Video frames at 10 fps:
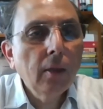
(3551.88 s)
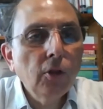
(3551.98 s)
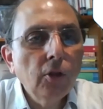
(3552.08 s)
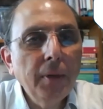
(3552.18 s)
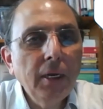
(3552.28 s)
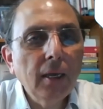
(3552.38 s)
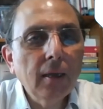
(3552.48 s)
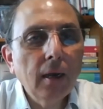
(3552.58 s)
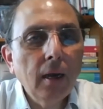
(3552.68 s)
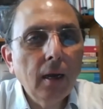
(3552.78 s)
Dominic,
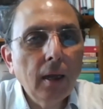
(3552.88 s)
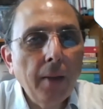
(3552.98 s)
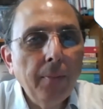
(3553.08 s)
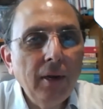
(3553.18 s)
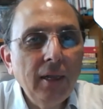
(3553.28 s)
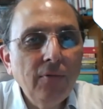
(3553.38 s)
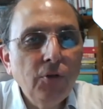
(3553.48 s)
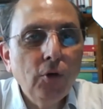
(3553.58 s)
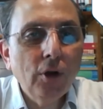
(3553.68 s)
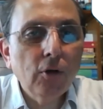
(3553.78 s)
I believe yes.
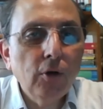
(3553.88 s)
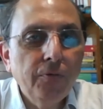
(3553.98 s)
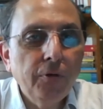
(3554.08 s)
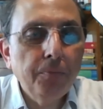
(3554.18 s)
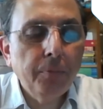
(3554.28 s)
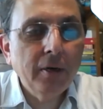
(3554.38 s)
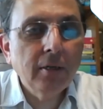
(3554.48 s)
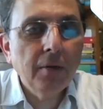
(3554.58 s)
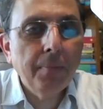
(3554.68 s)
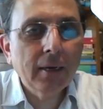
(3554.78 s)
you got a footprint
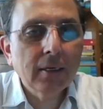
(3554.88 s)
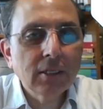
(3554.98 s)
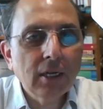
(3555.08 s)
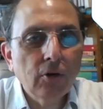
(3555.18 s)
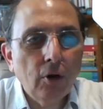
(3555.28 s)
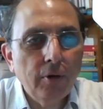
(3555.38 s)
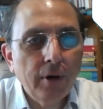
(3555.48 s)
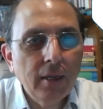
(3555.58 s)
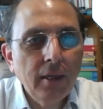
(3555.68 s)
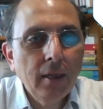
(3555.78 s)
in Pakistan
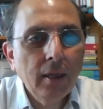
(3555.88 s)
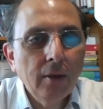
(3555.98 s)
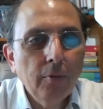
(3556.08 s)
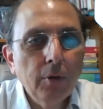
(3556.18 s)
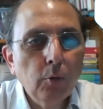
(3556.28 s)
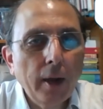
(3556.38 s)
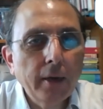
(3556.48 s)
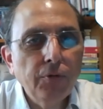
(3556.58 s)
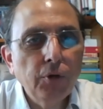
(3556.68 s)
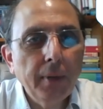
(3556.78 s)
already with quite a
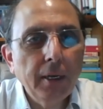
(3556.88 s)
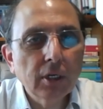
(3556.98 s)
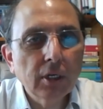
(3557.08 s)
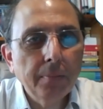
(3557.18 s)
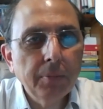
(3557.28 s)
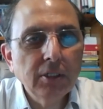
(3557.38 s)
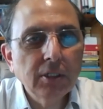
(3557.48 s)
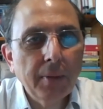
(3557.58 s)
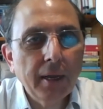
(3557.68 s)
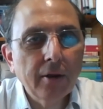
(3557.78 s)
few major companies.
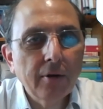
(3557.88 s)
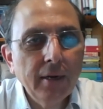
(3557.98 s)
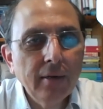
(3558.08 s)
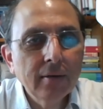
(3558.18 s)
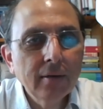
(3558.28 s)
Am I correct?